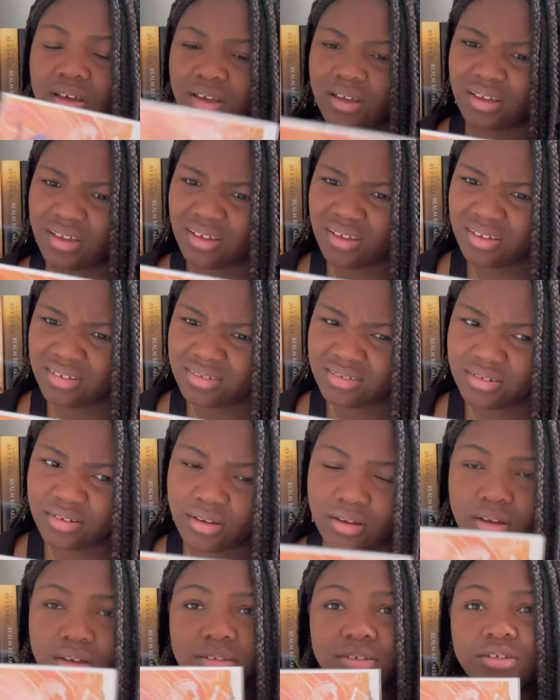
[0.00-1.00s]
I
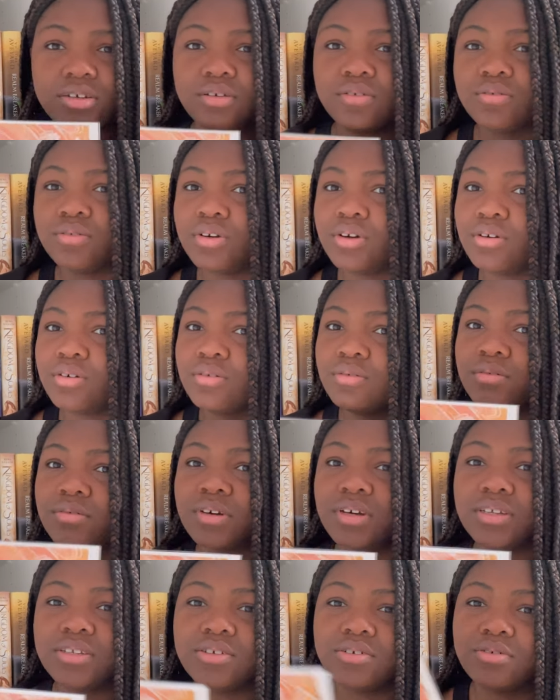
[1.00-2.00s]
don't I don't know.
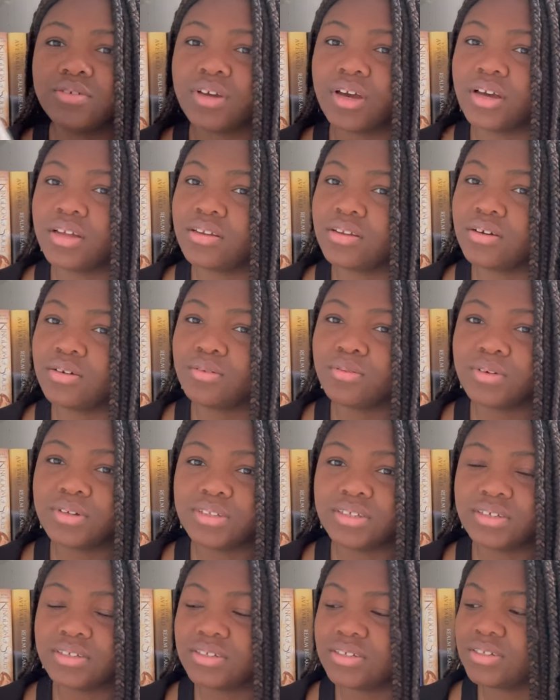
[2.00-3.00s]
I do not know what
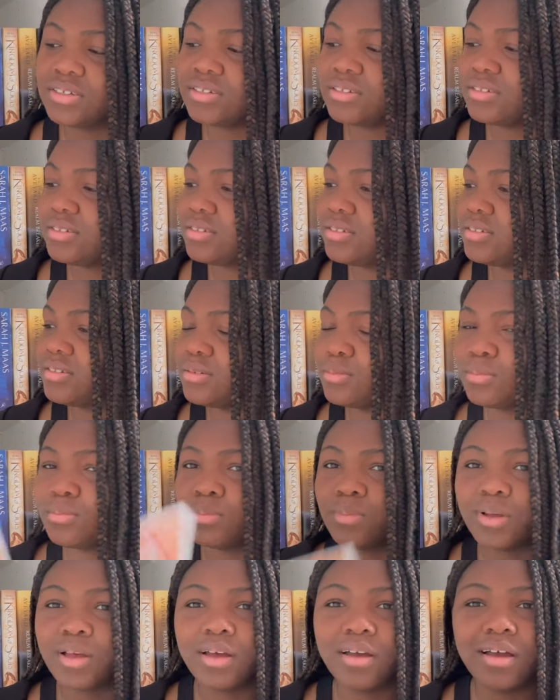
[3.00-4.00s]
this is.
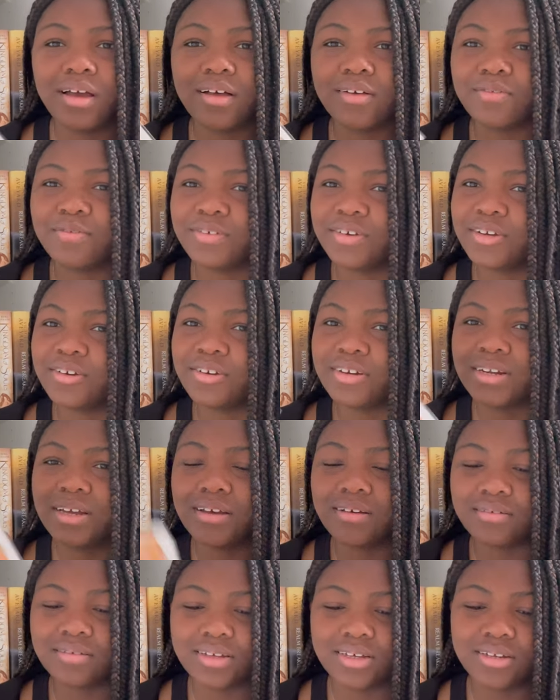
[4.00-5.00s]
I'll figure it
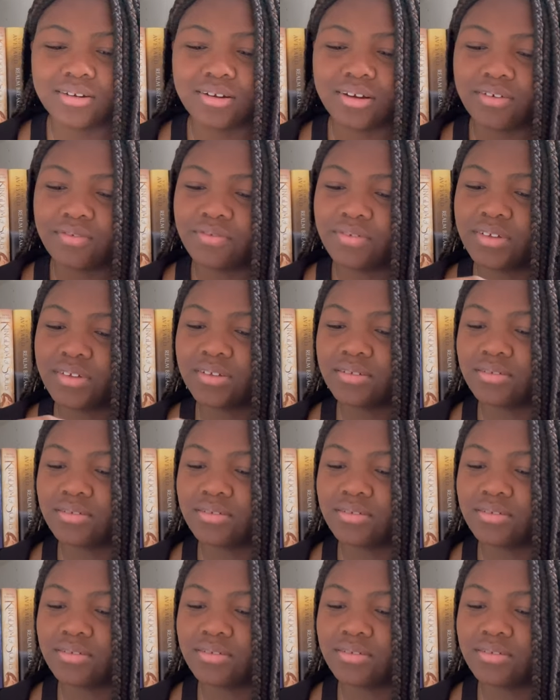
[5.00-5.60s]
out later. I feel,